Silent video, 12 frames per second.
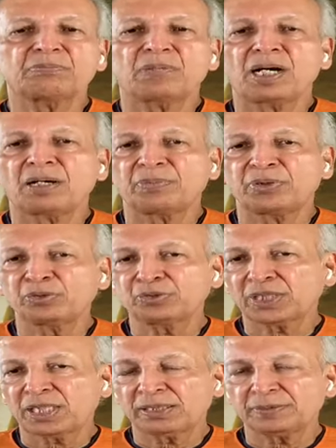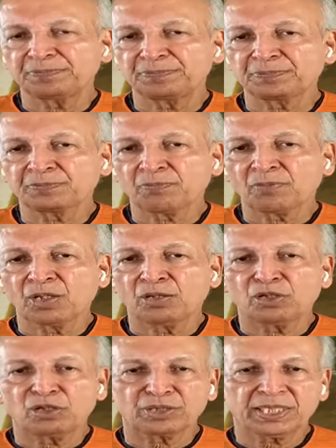Mahabhuta,
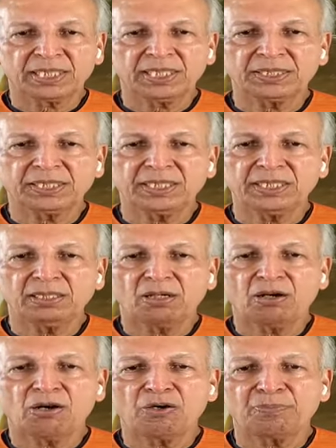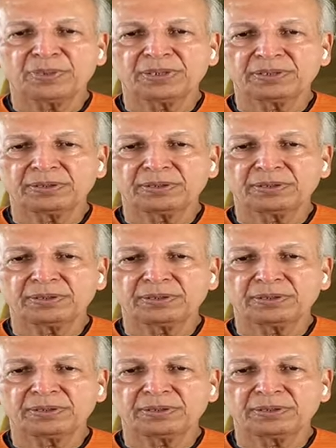called kiti Op,